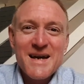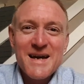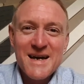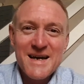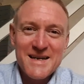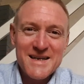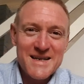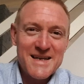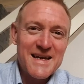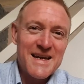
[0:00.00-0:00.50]

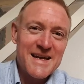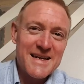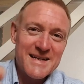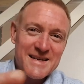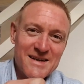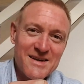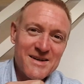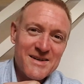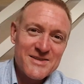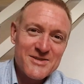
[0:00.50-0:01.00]
and
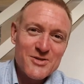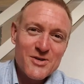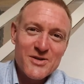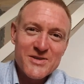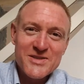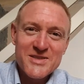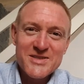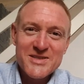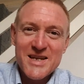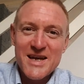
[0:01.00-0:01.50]
again, I
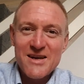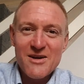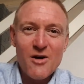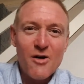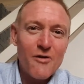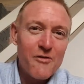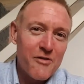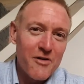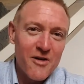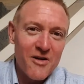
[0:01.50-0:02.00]
try to stay
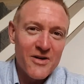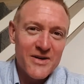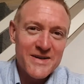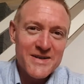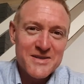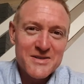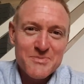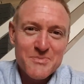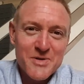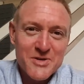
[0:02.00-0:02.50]

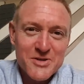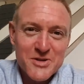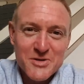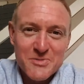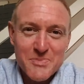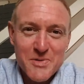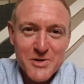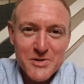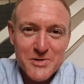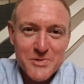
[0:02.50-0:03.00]
offline as much as
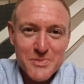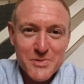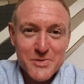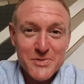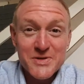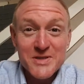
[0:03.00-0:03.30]
possible,